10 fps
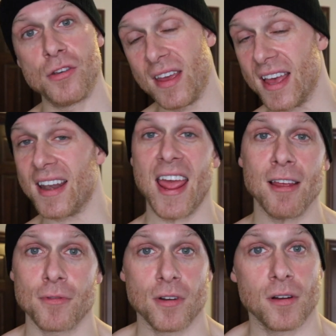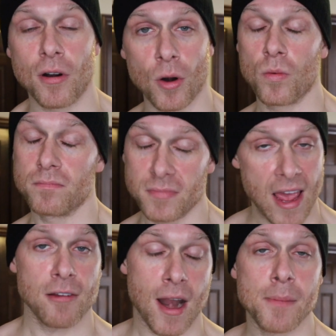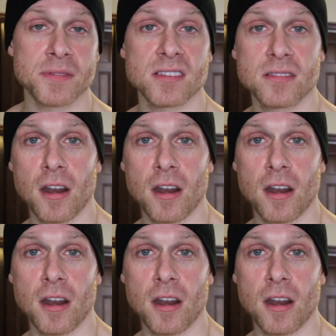you hit eight or eight reps,